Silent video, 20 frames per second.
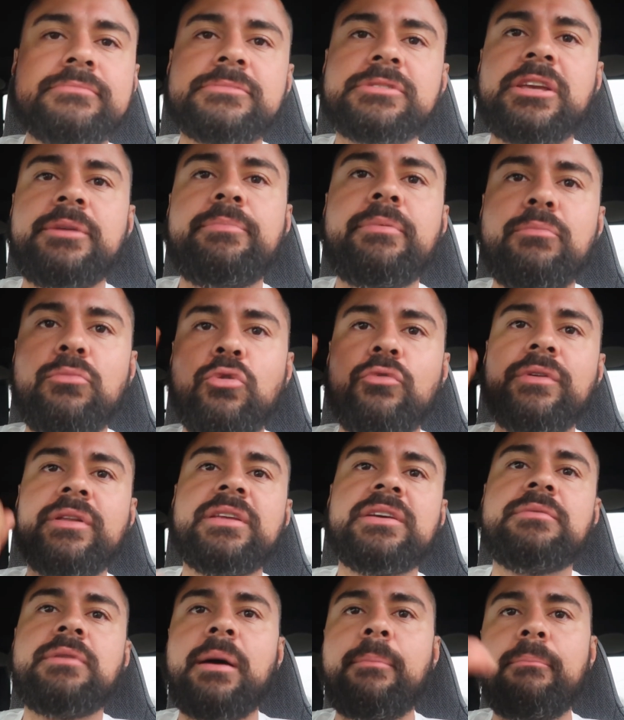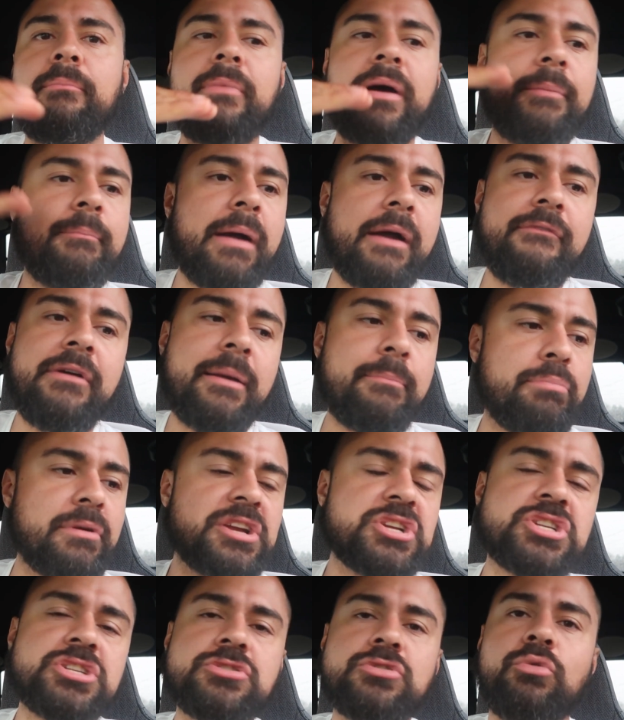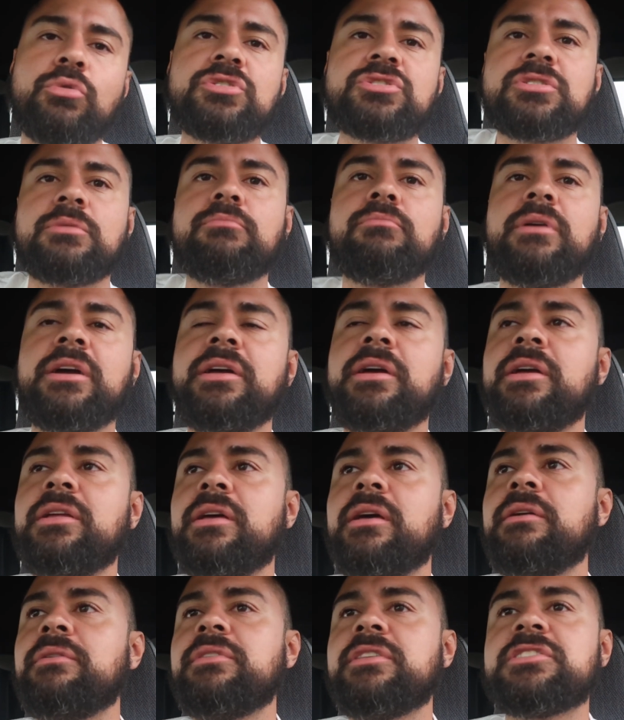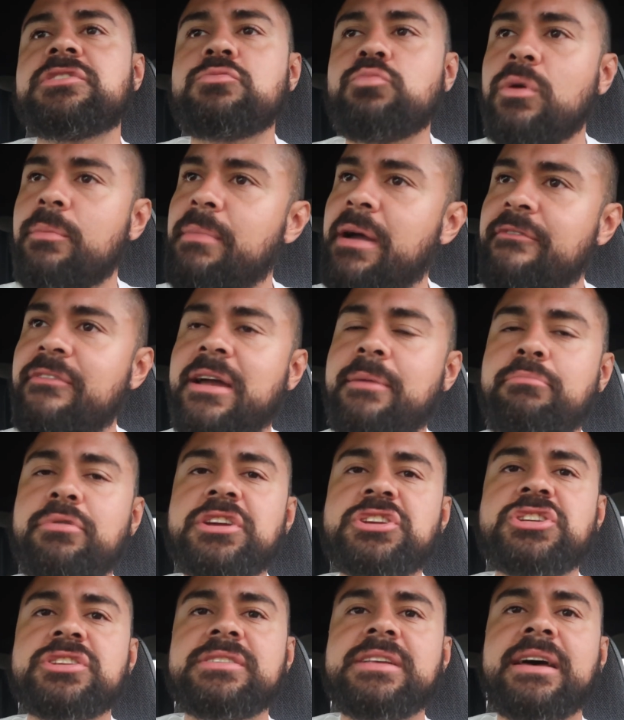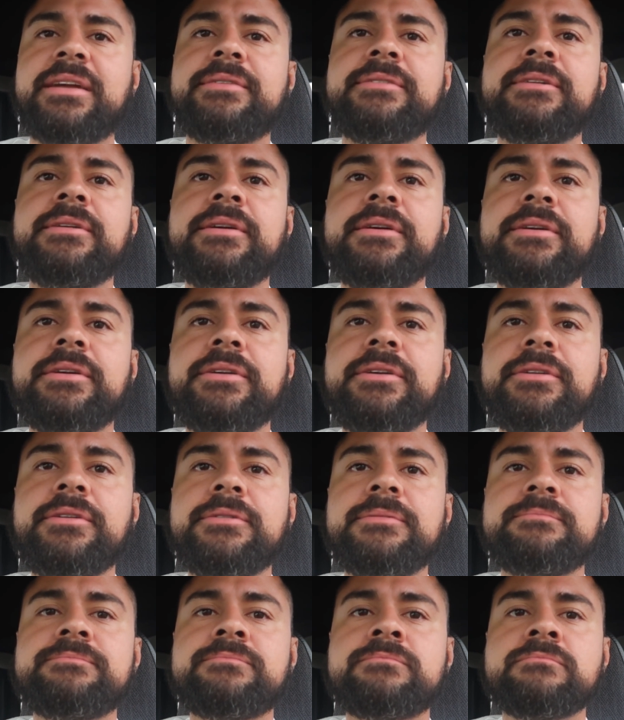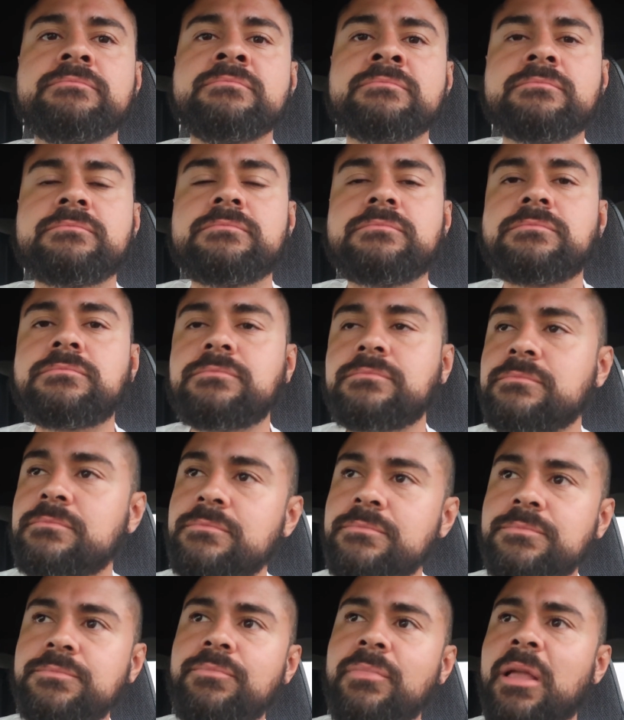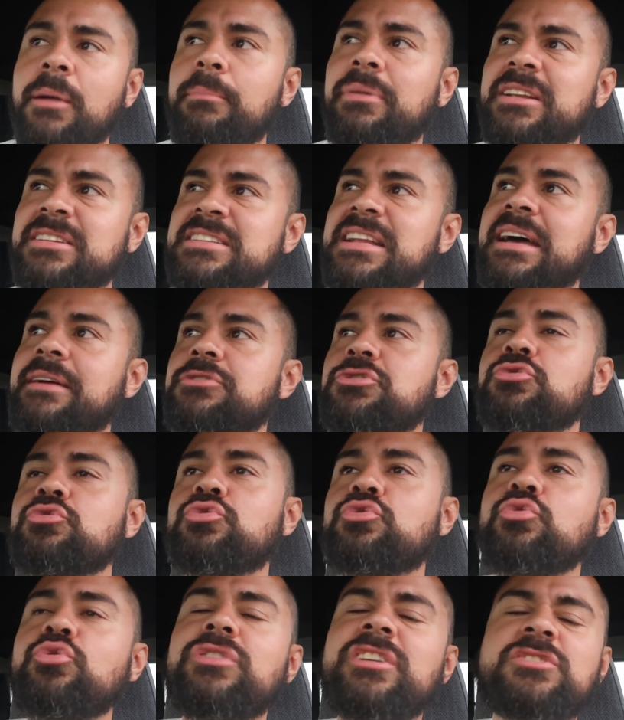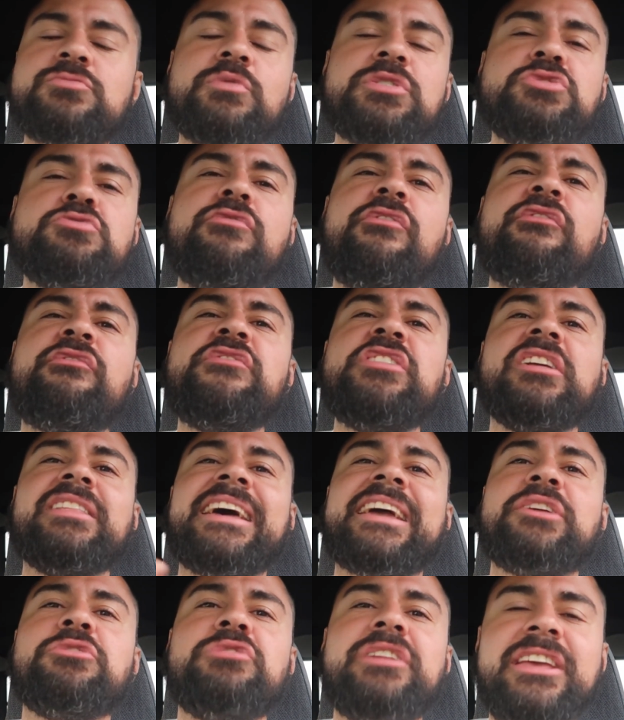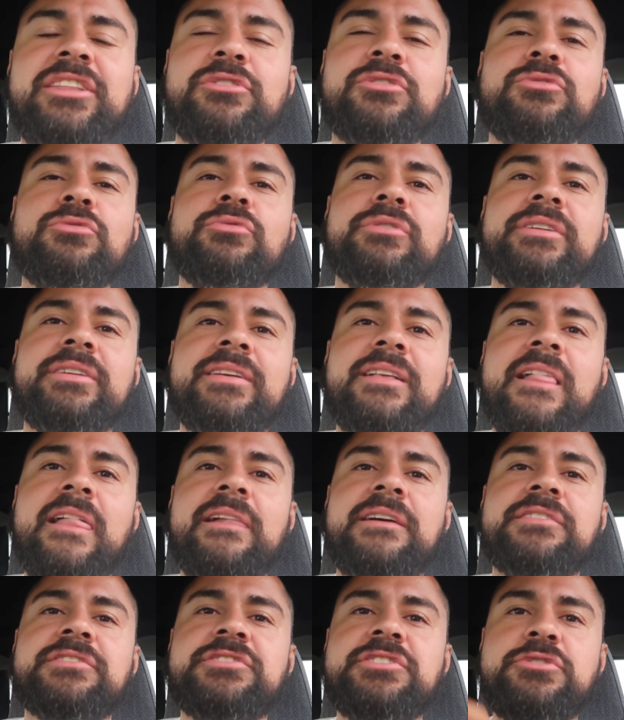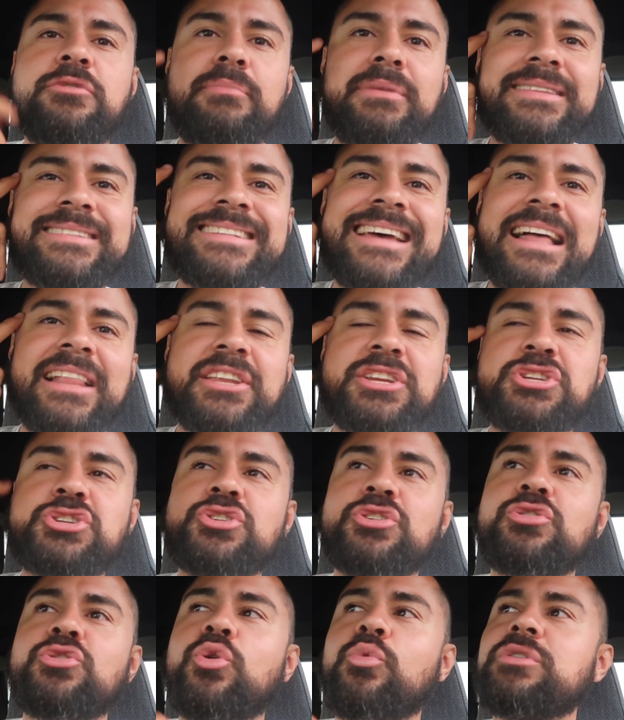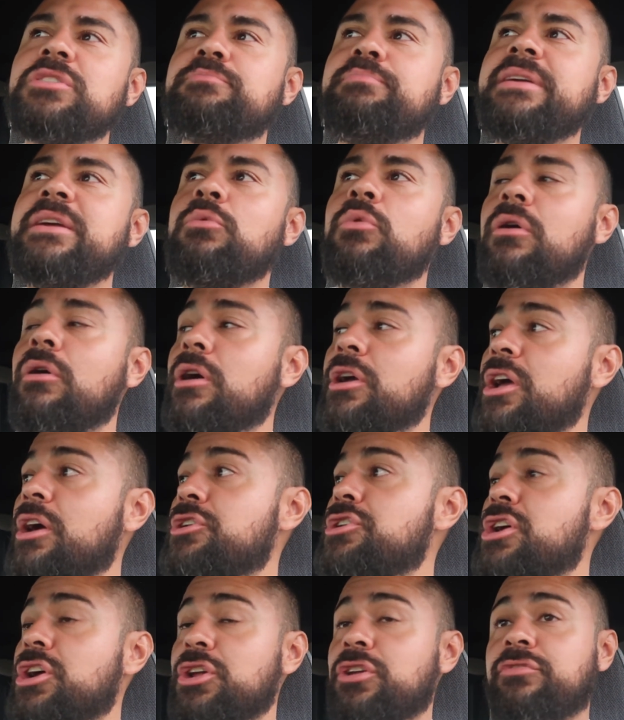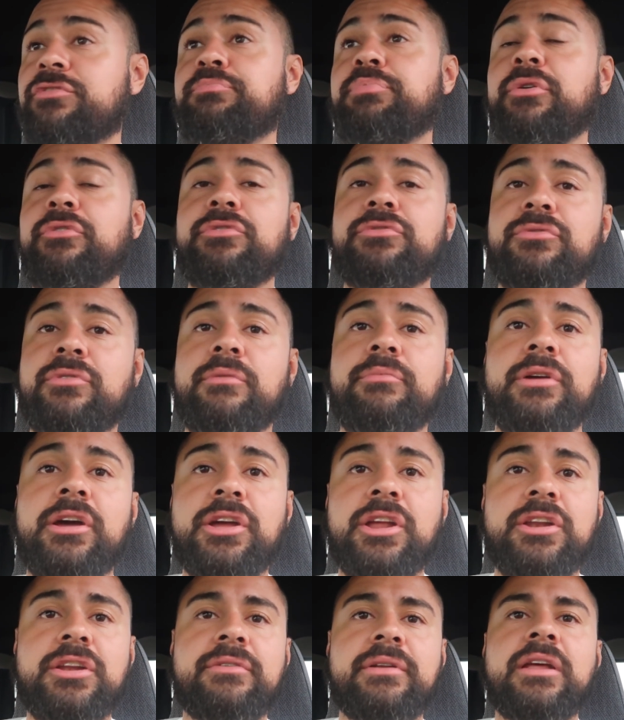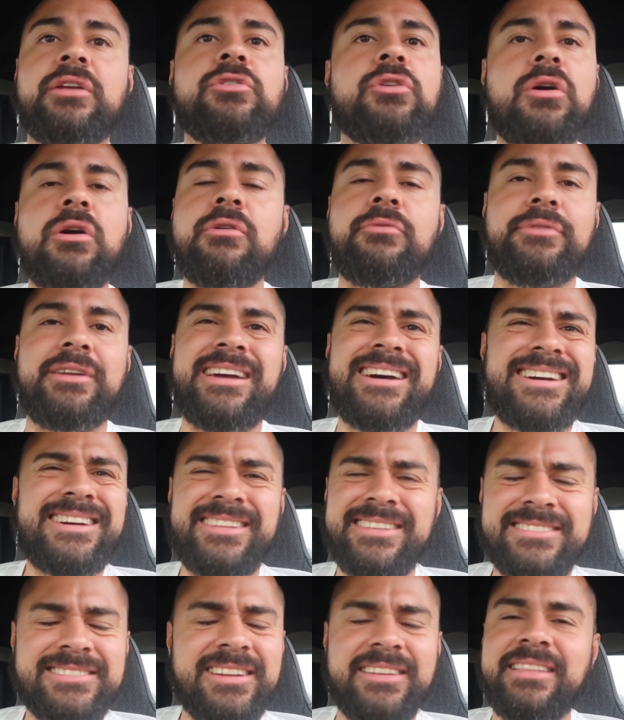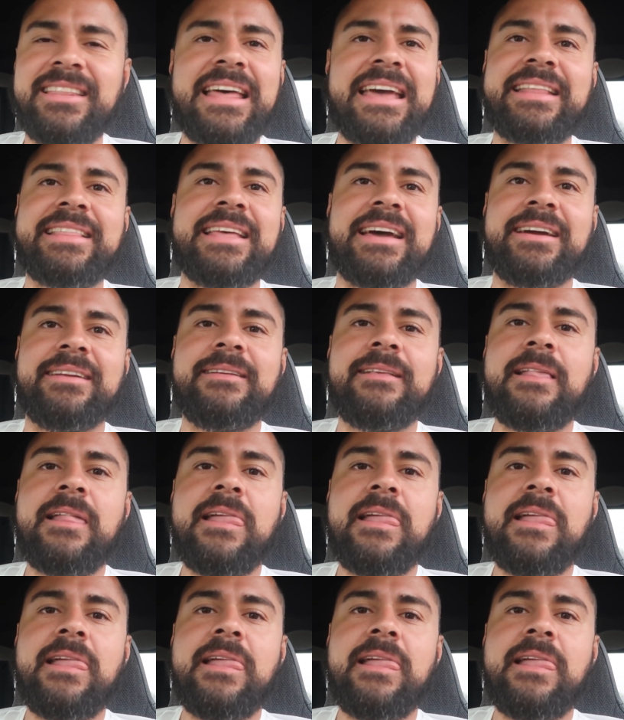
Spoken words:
Keep it moving. My vibration's going this is where my vibration's at. But it's not. You do this when you feel like you need to do it. So your mentality shouldn't always be where, I got negative spirits on me. I got negative. No, it's nothing like that.